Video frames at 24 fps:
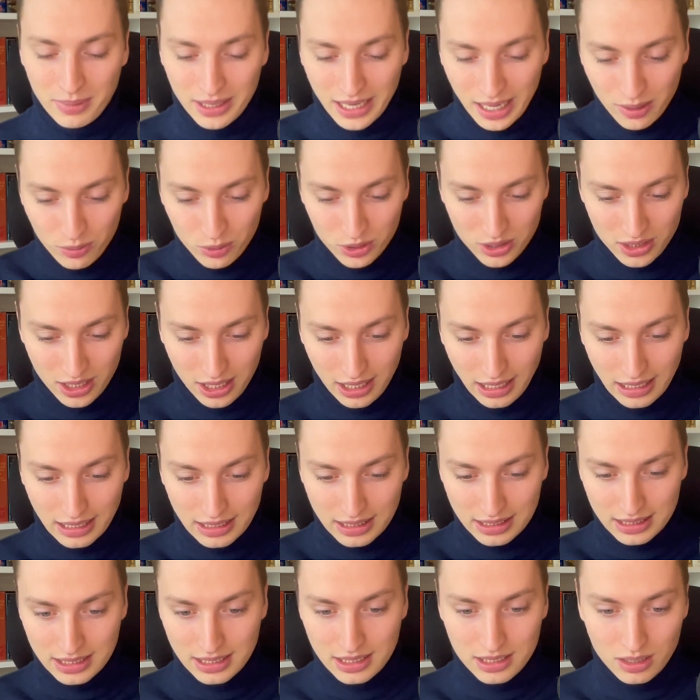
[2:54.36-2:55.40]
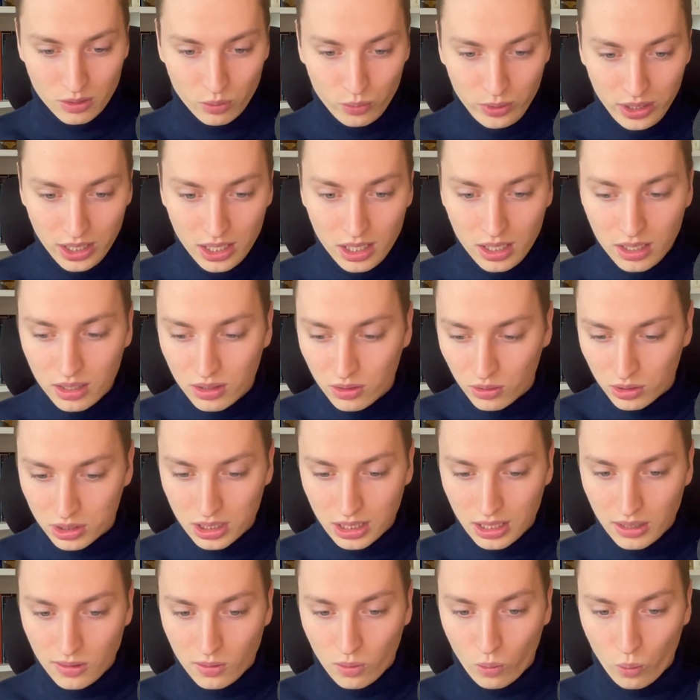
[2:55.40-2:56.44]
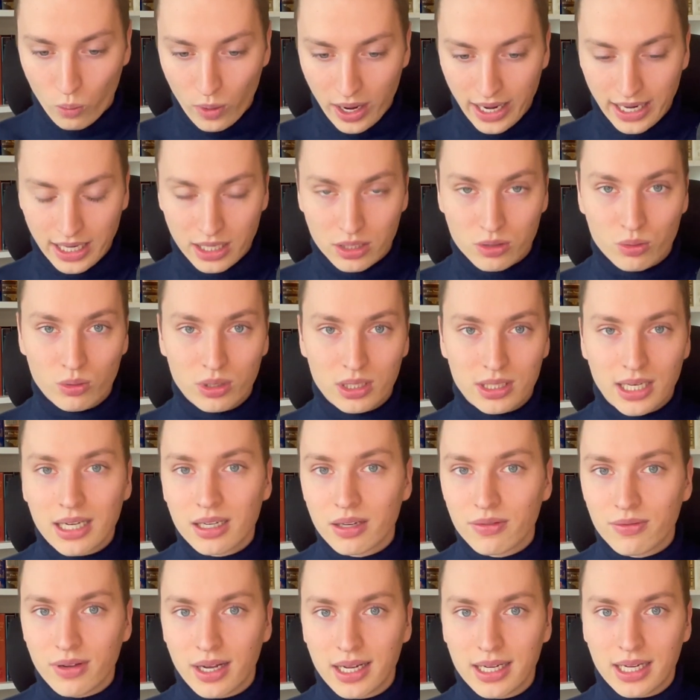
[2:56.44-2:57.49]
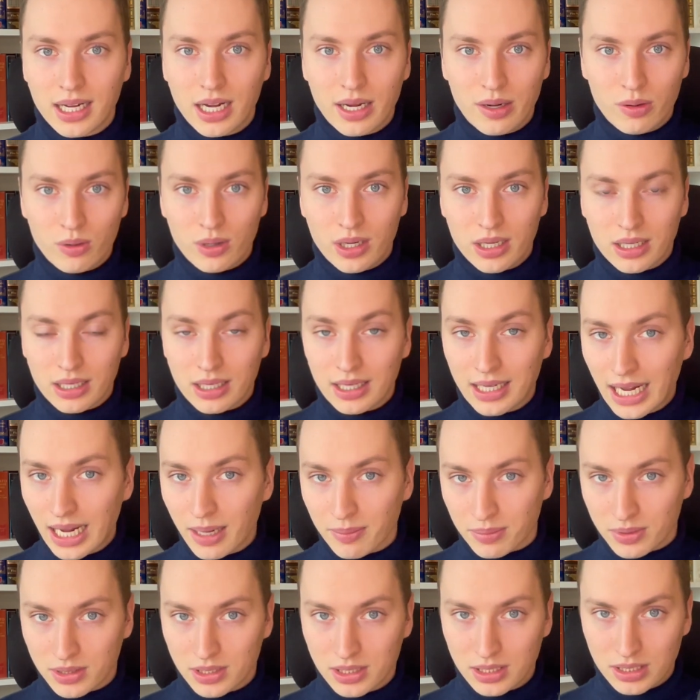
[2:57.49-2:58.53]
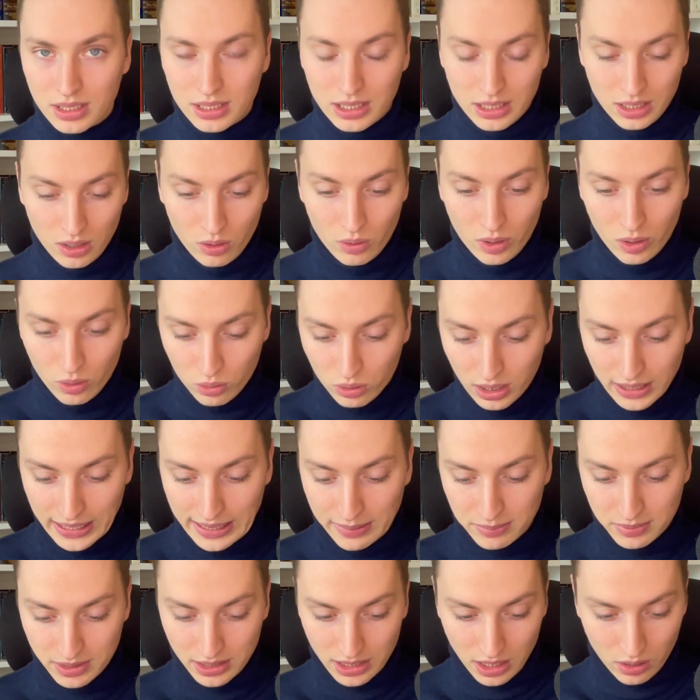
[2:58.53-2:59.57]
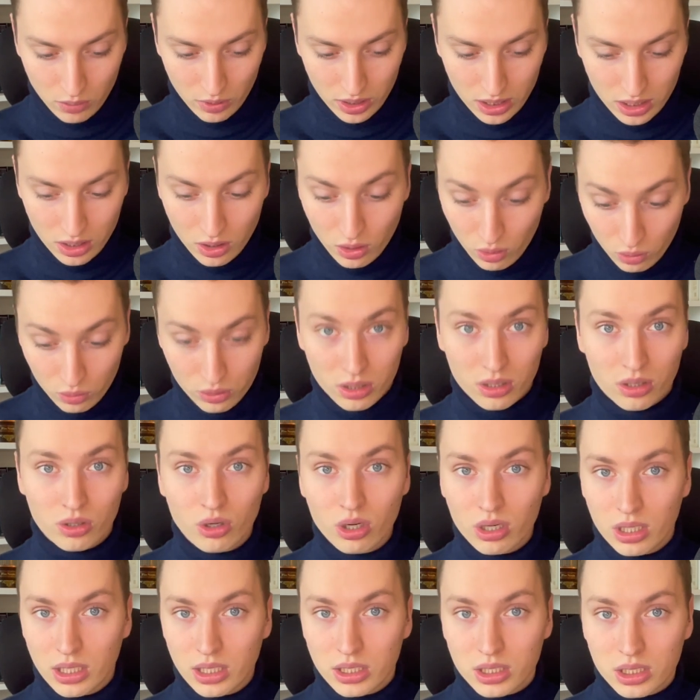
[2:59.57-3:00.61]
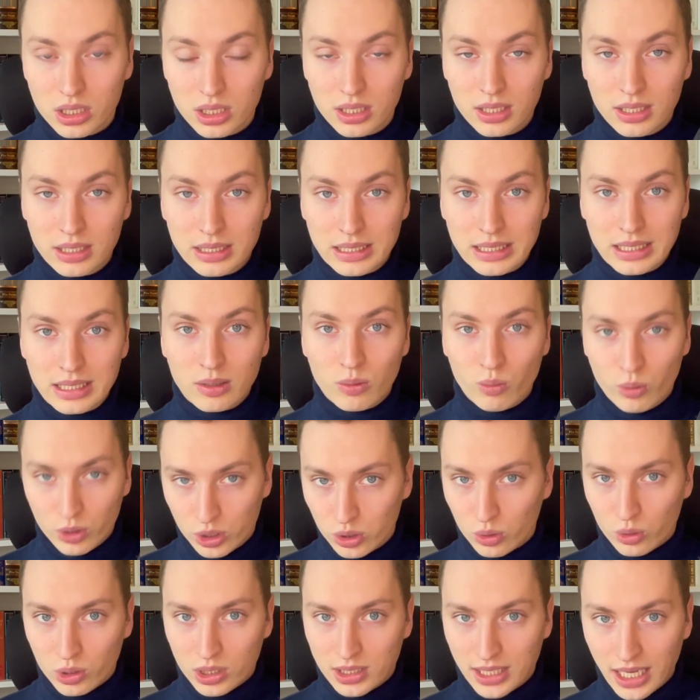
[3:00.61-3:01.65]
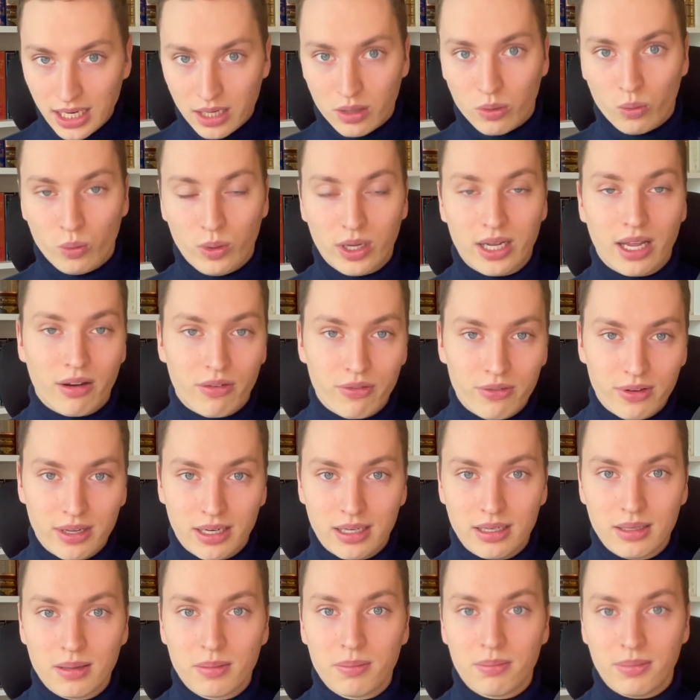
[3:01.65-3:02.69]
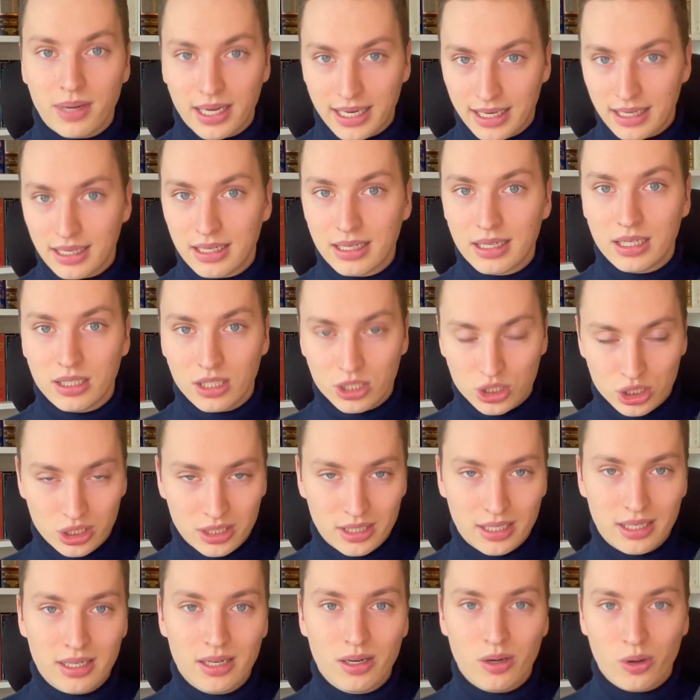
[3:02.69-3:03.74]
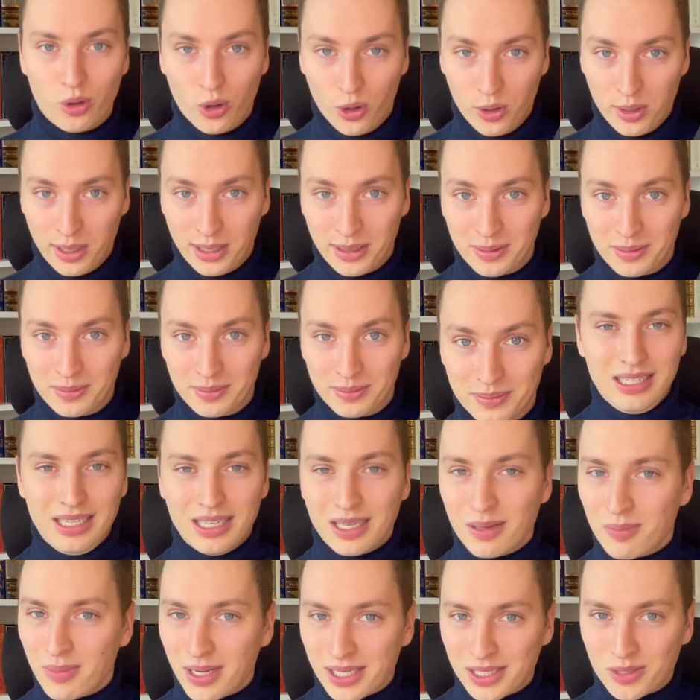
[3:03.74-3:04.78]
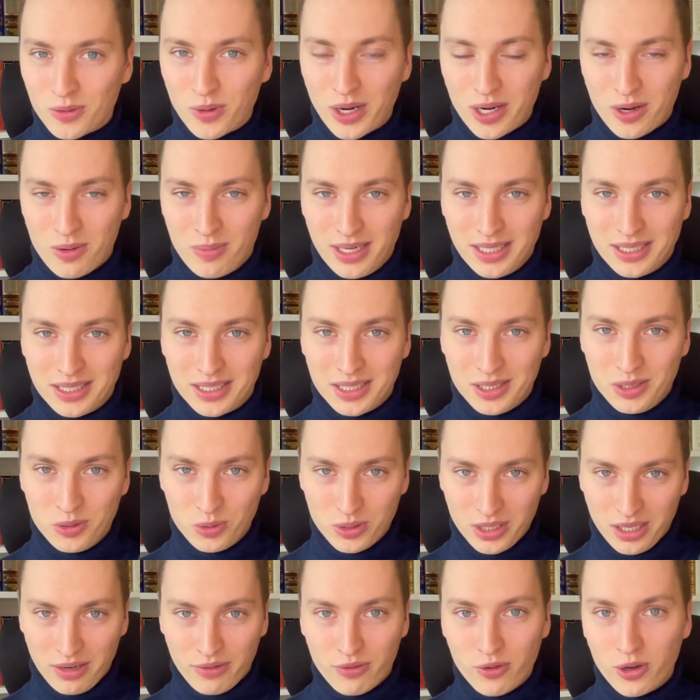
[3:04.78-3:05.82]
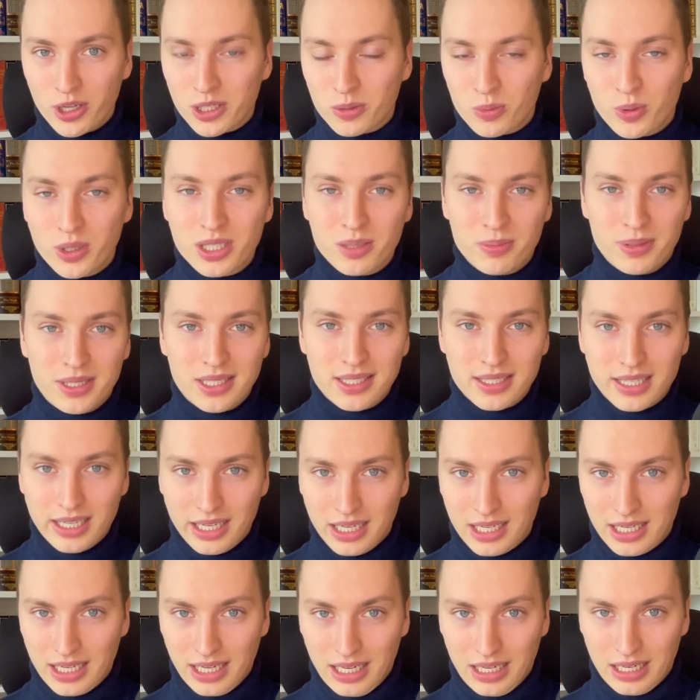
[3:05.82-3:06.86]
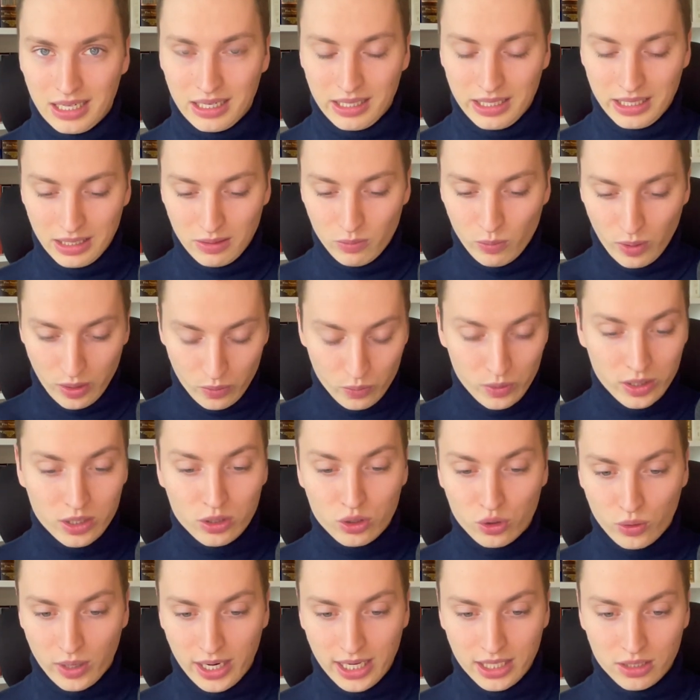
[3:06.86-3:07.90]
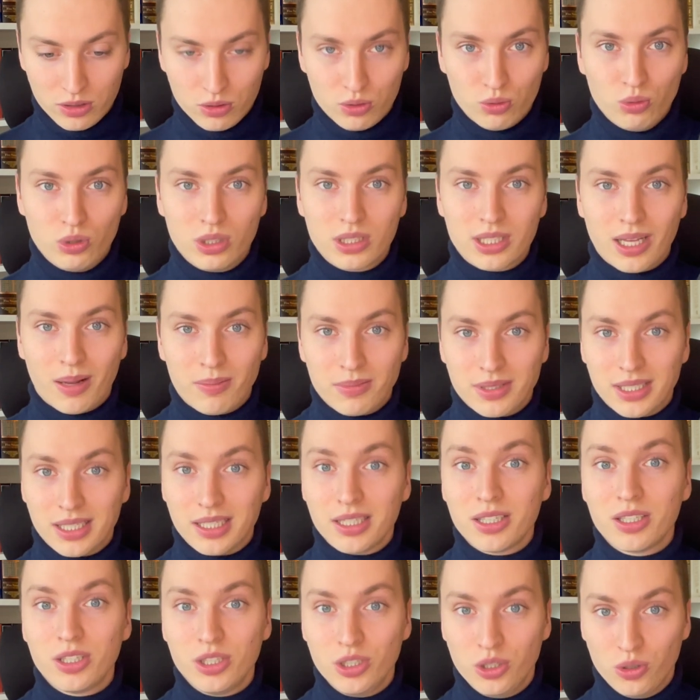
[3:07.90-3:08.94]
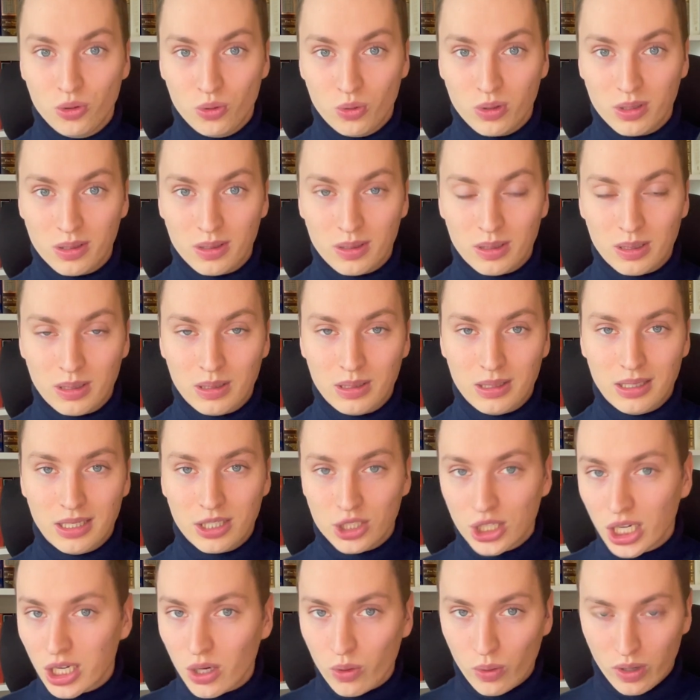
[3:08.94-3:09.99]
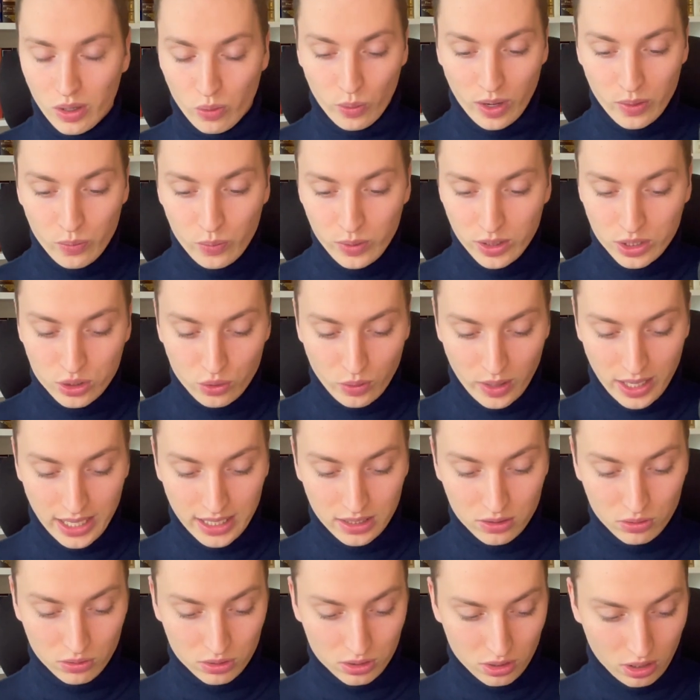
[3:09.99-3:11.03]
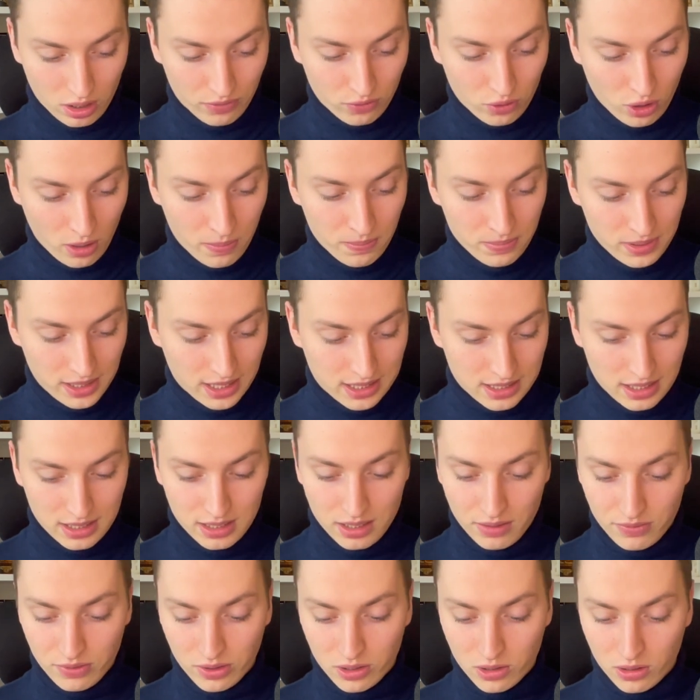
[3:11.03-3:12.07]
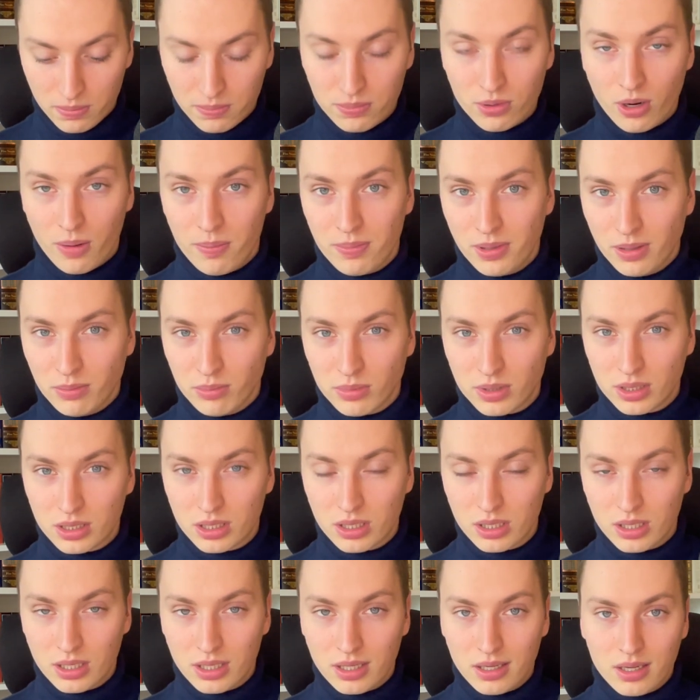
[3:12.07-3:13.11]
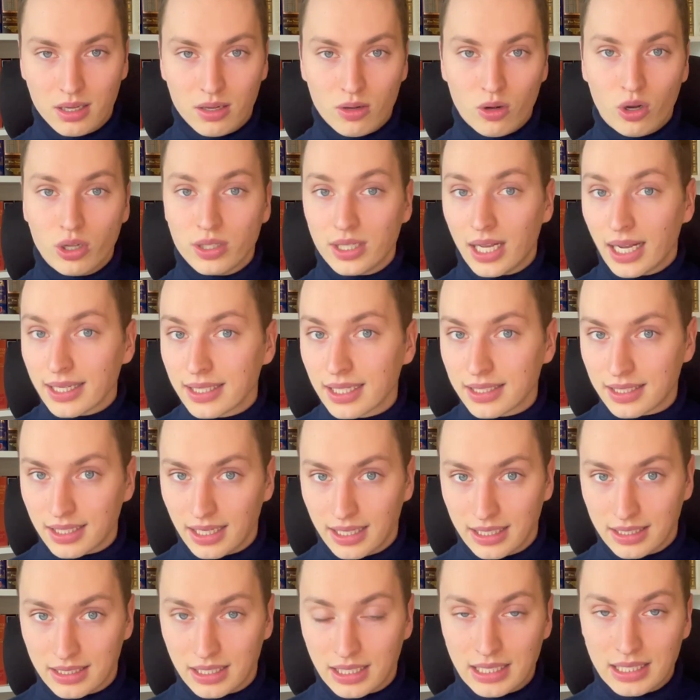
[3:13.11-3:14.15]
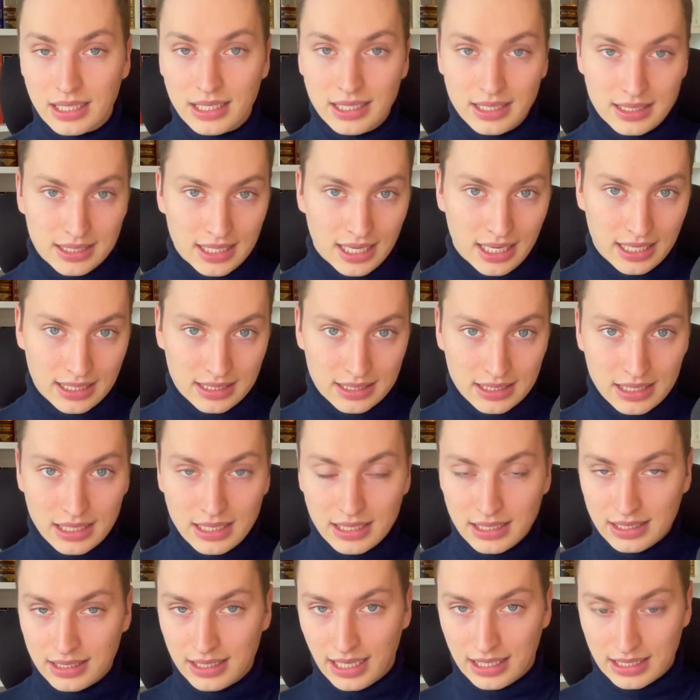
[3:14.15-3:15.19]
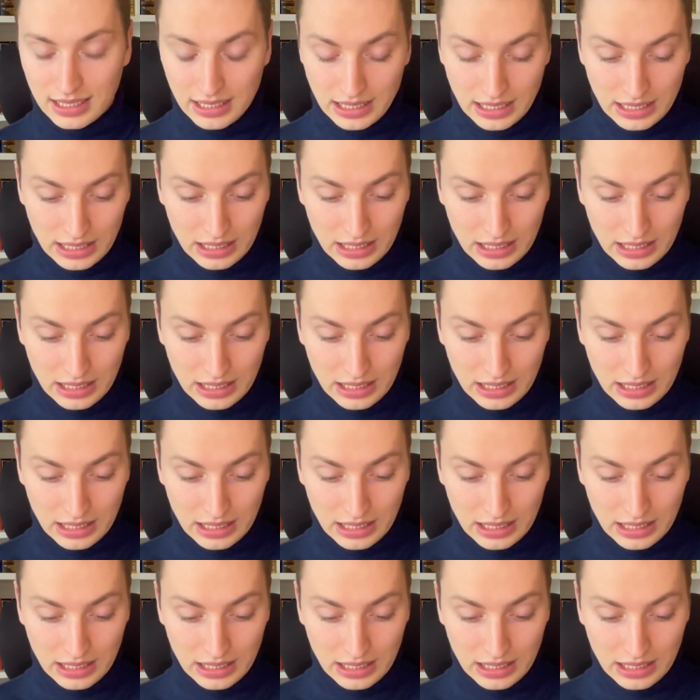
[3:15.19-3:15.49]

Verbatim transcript: But I would say this is a really good way to identify our gaps, our own gaps in our own knowledge, which then we can fill by additional learning. Elon Musk recommends using first principles thinking when we try to do something new. In general, when we try to solve complex and difficult problems. On the other side, he says that